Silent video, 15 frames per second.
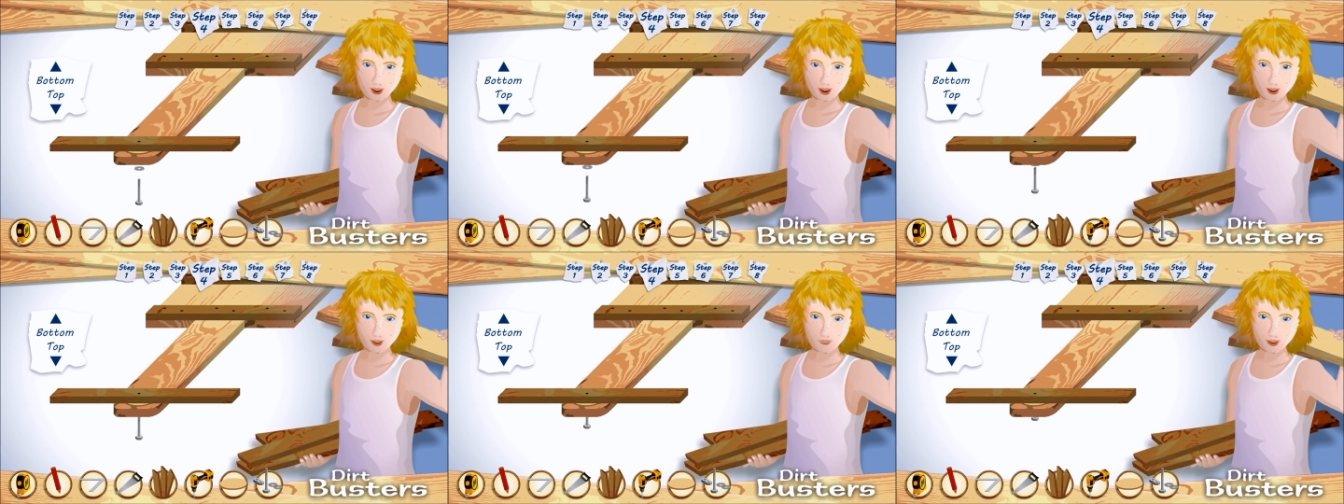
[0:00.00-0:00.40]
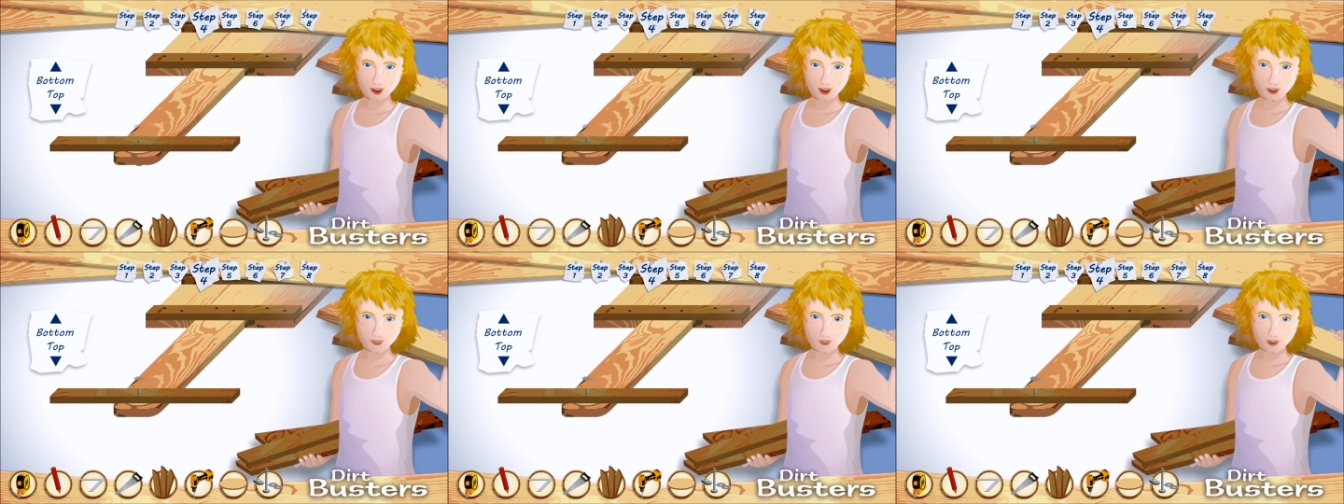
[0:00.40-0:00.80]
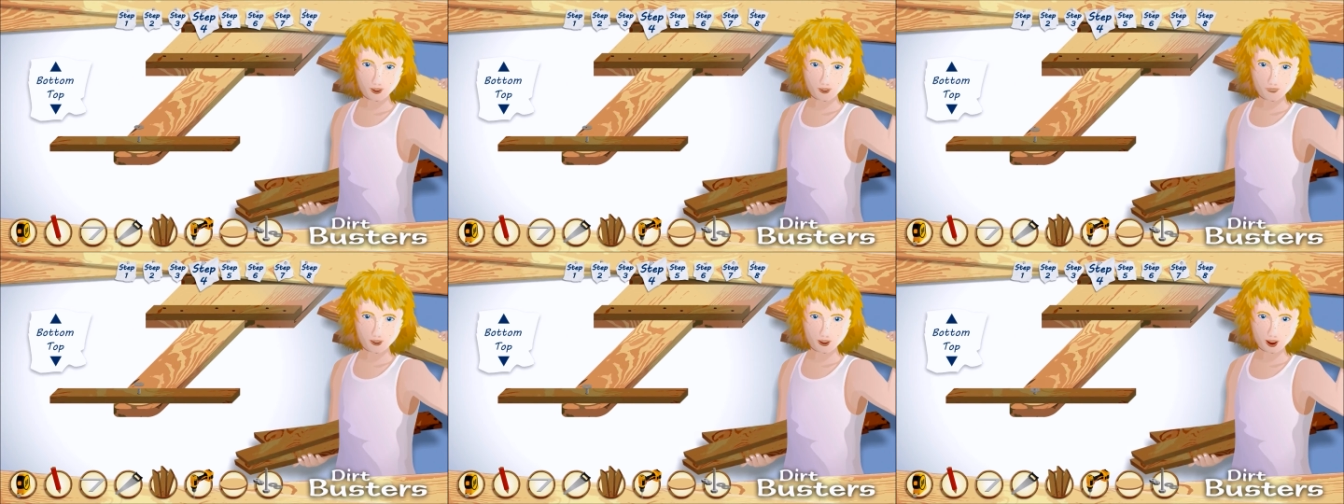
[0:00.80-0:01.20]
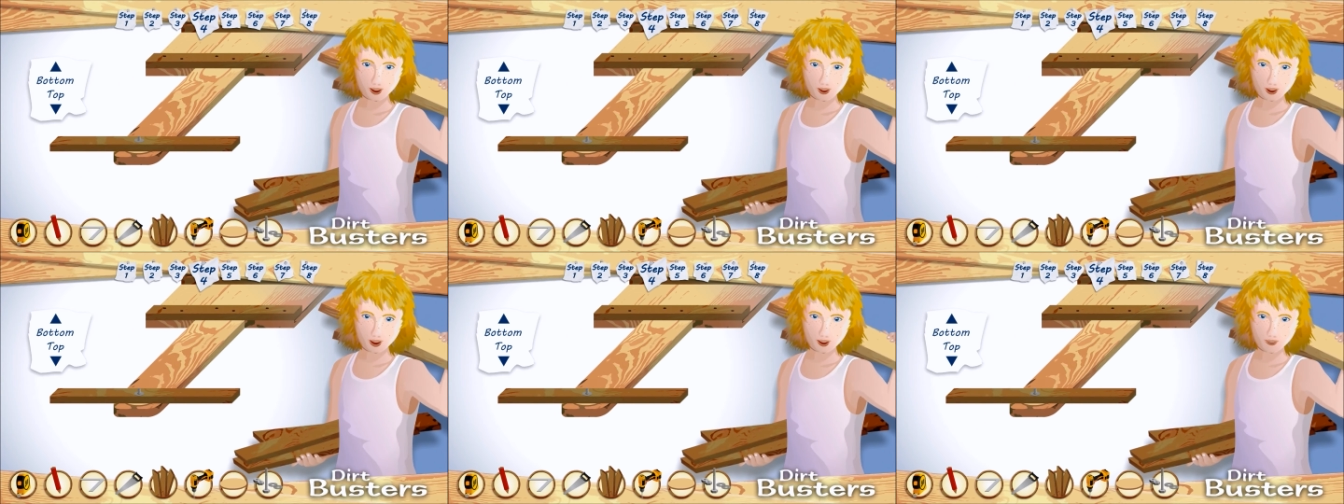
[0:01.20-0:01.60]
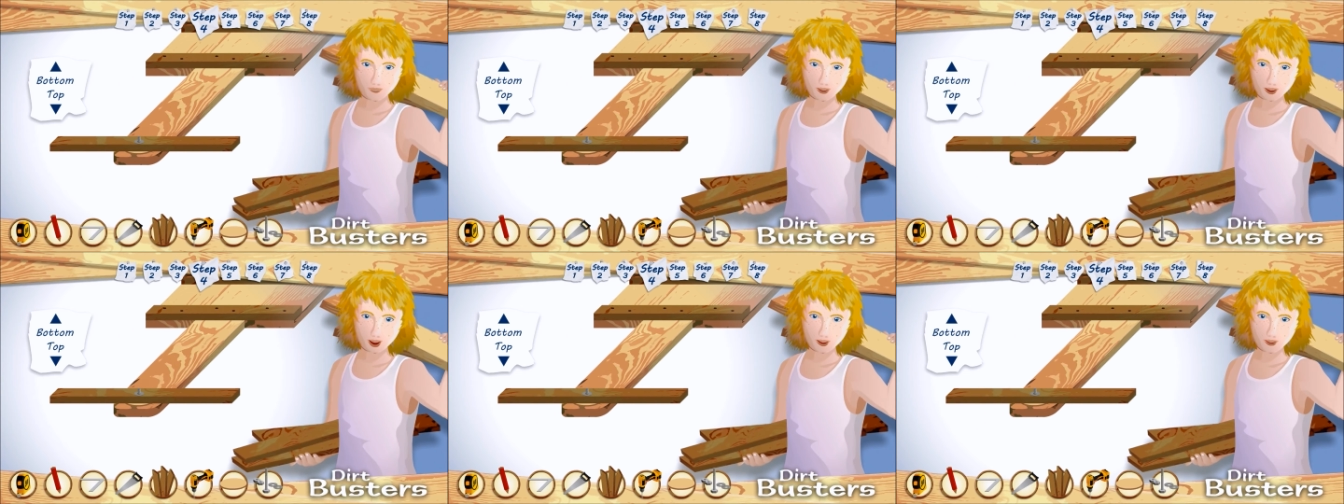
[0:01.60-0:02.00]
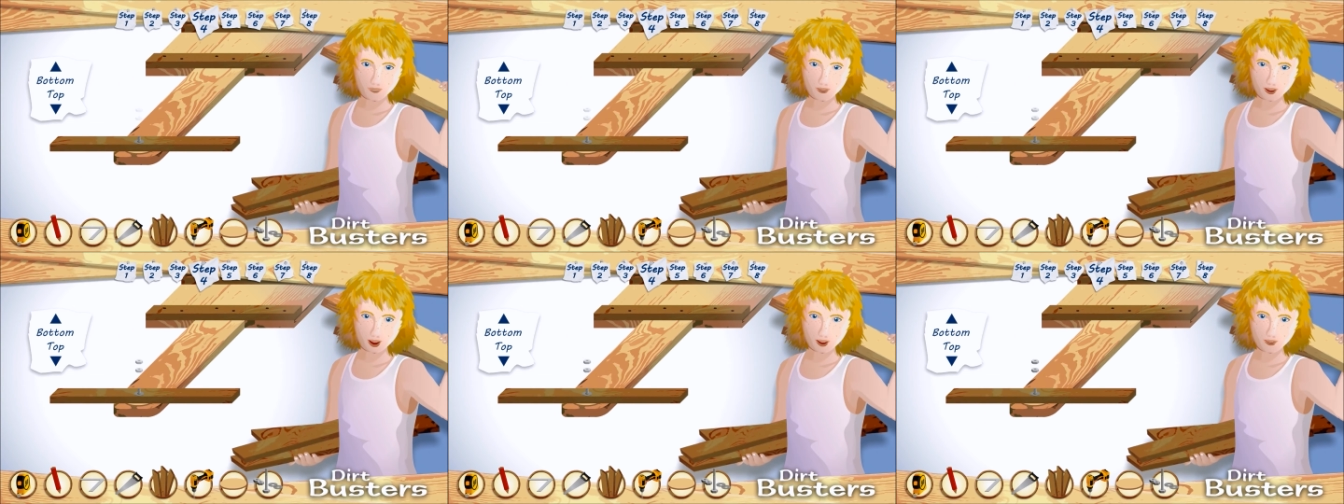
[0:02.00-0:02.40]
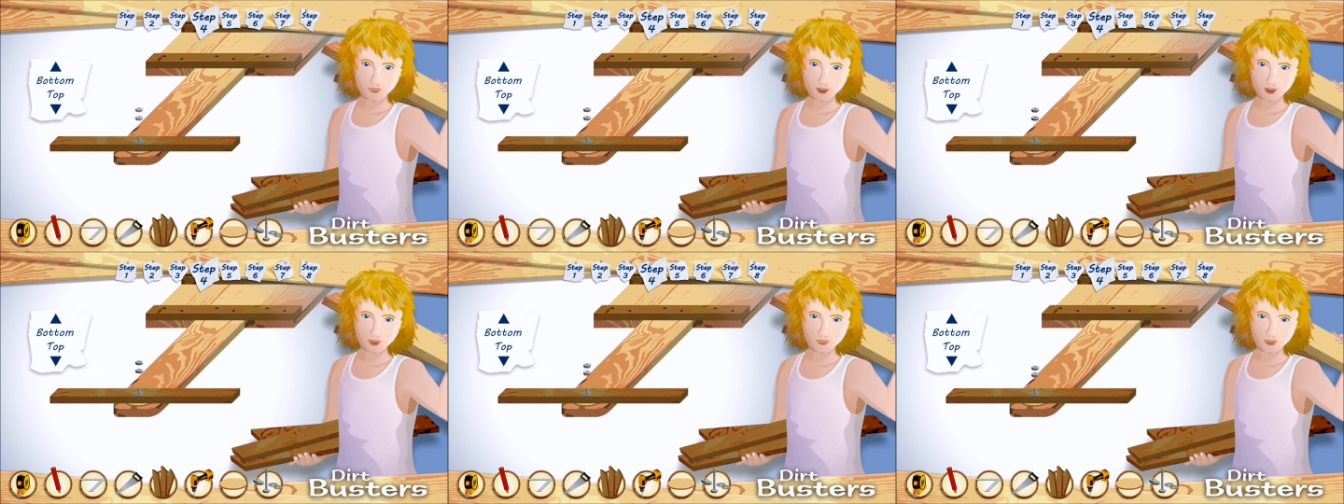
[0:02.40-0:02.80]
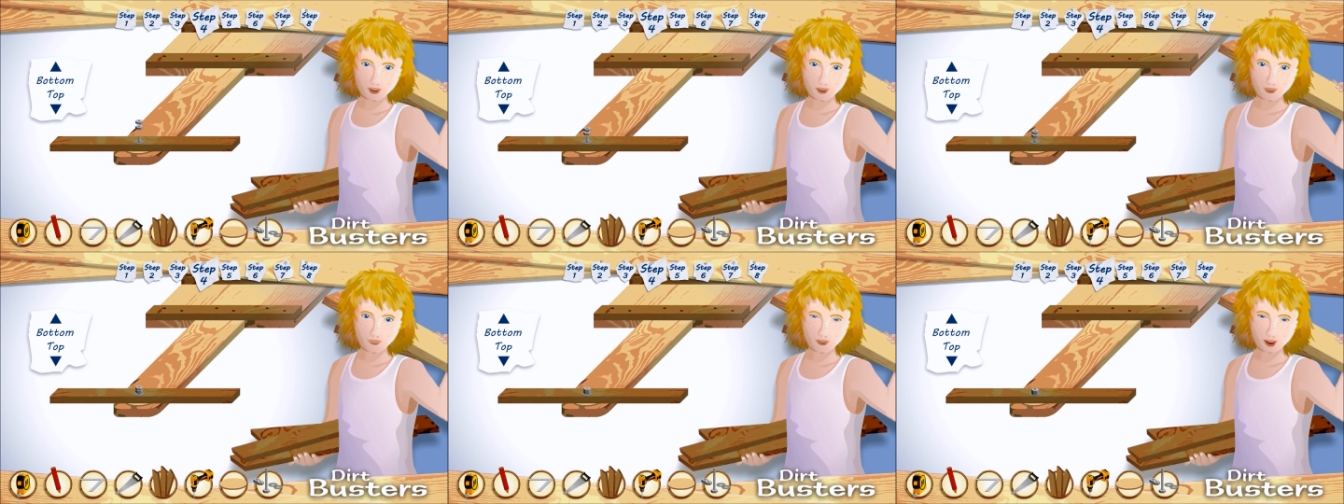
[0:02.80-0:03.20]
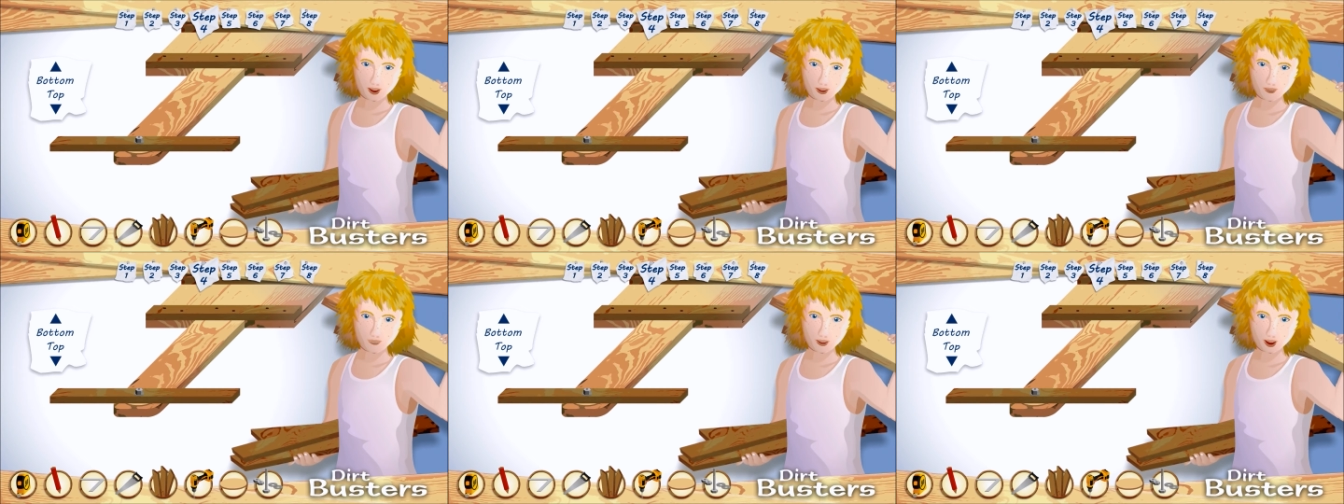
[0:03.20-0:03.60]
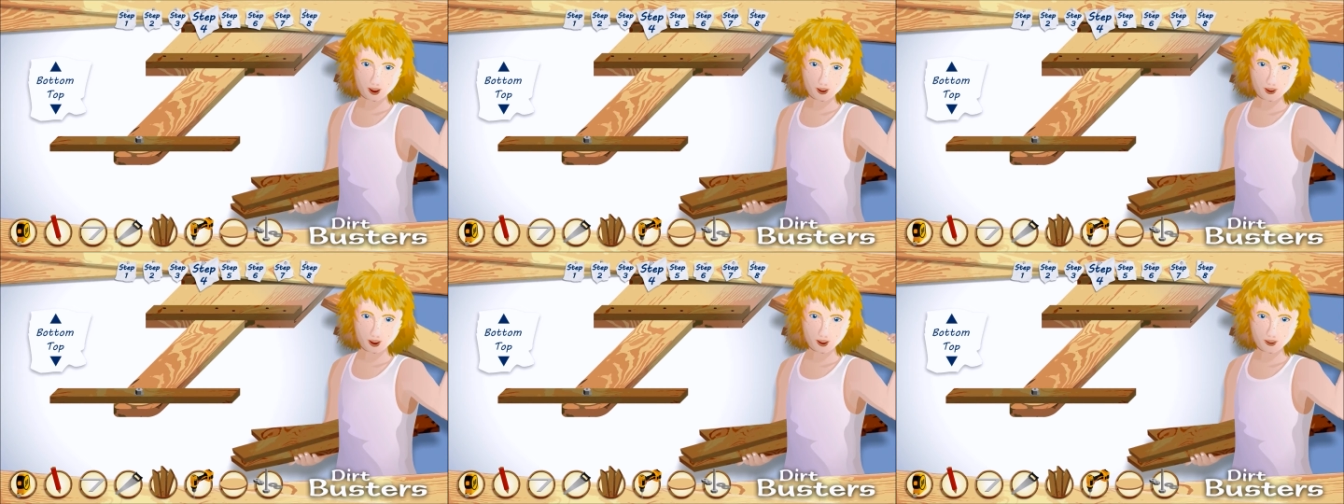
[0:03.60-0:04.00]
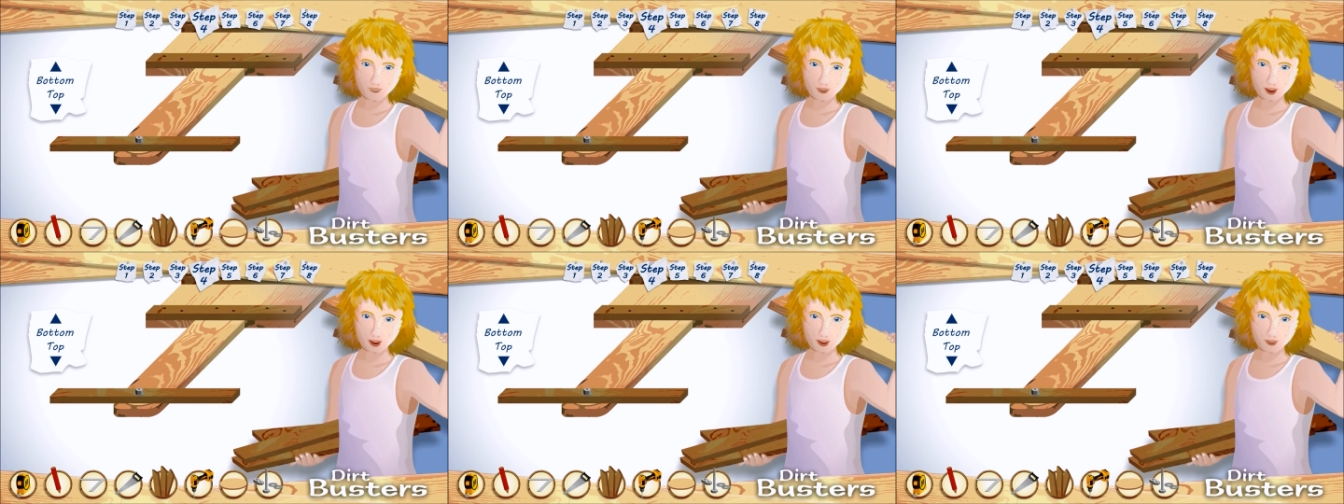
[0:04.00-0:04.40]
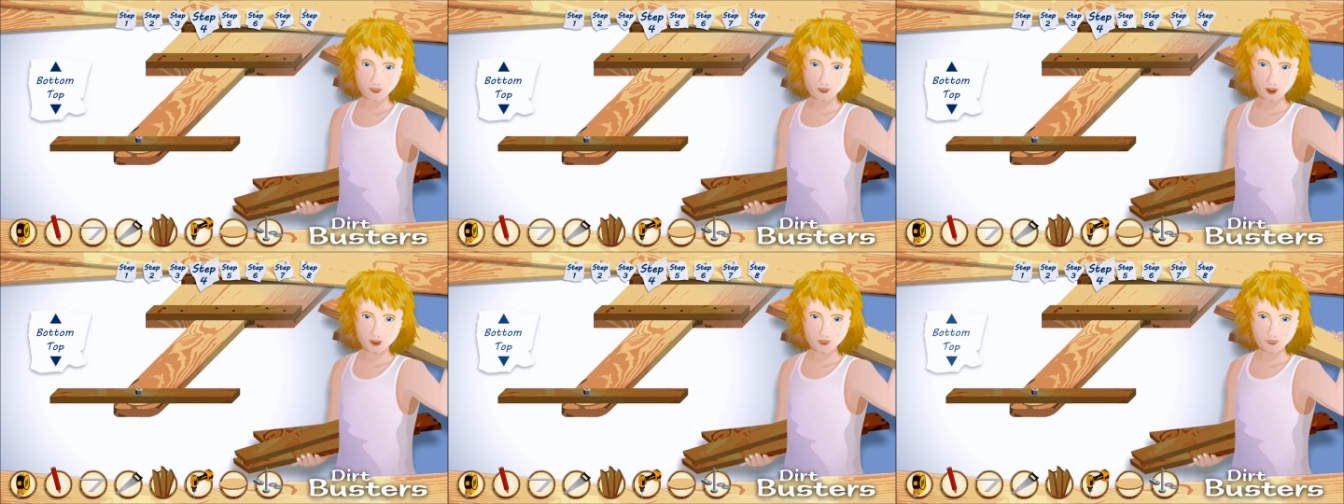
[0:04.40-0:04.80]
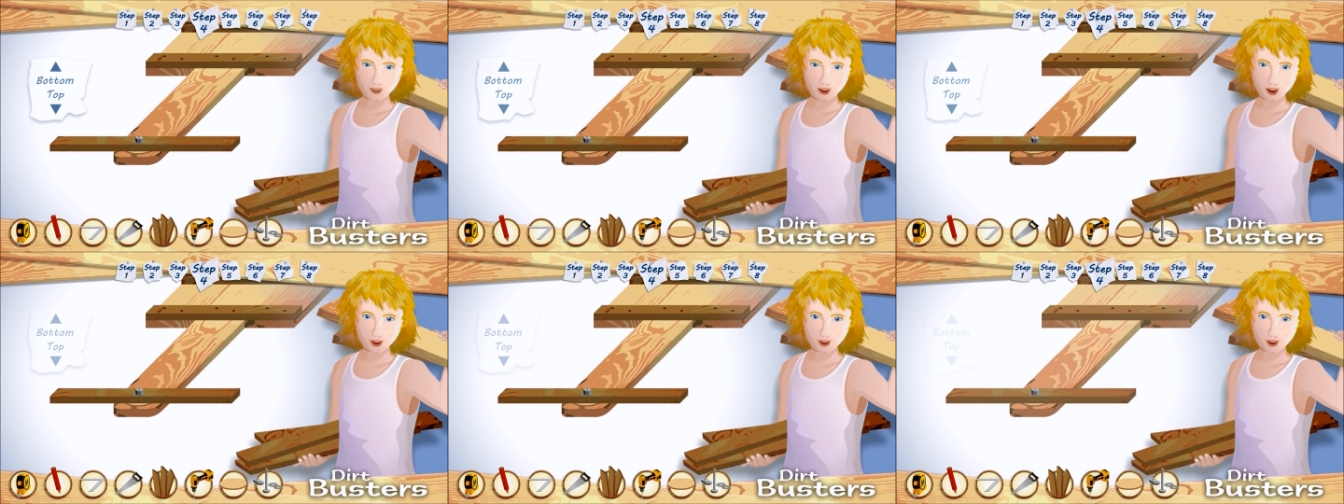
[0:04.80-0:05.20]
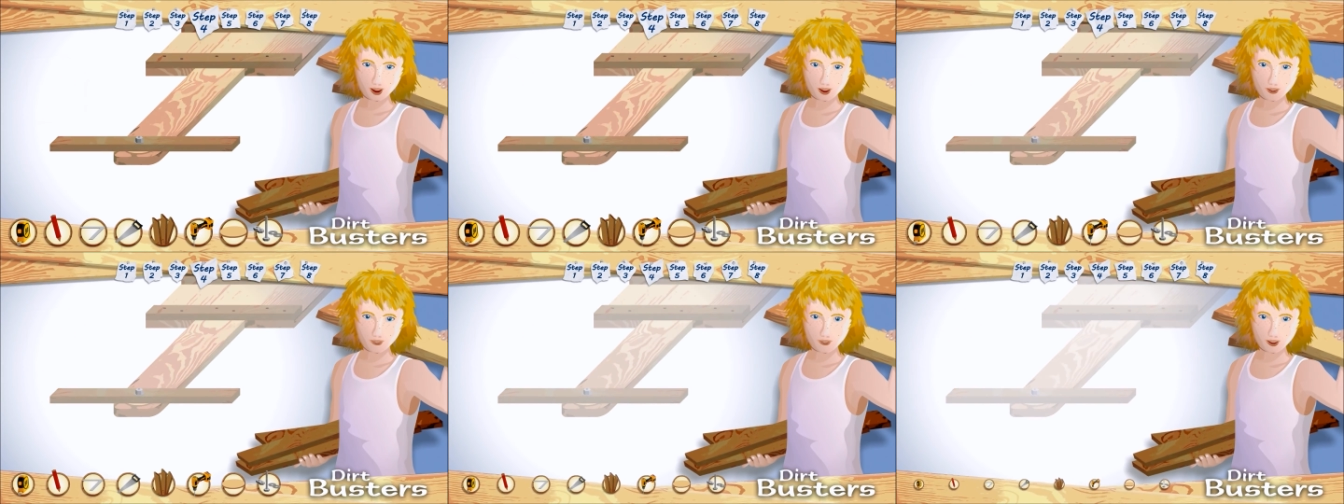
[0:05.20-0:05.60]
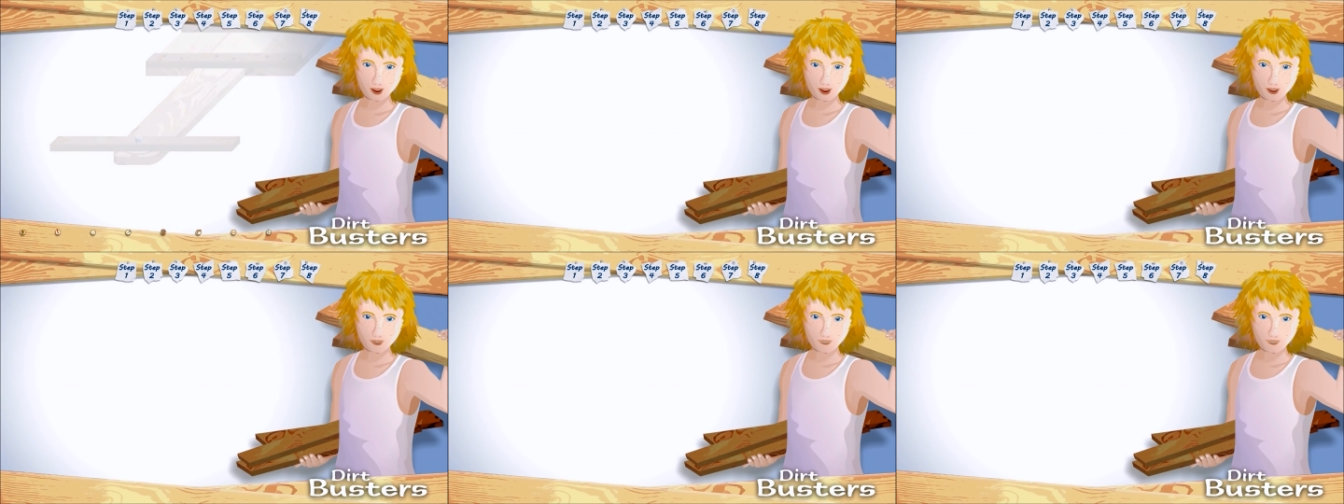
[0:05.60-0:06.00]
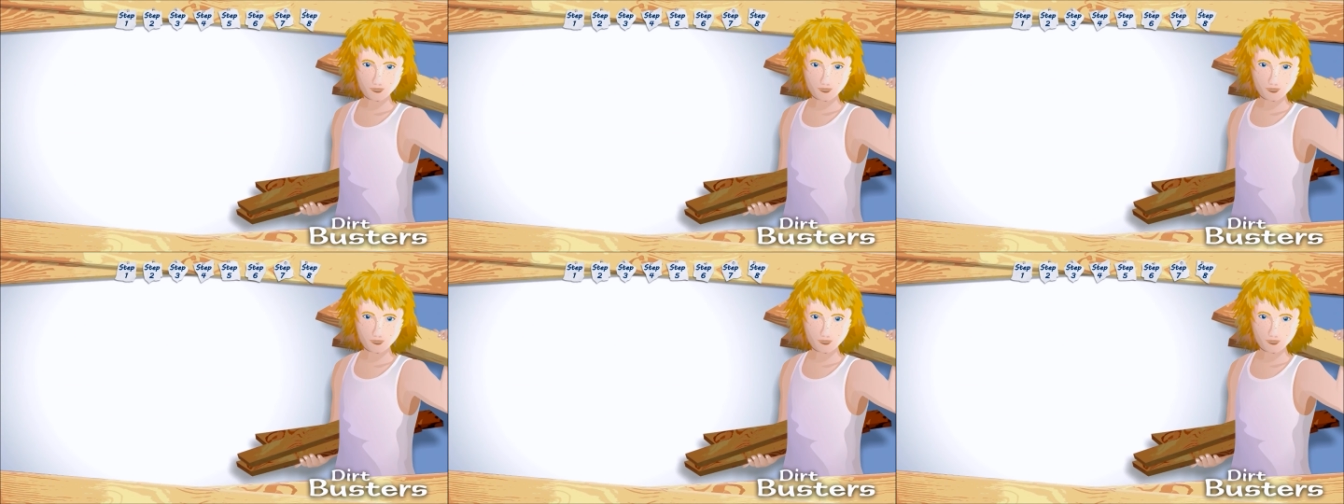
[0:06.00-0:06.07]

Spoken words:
Inset the bolt with a washer at the top and bottom of the assembly and lock it in place with 2 nuts at the bottom.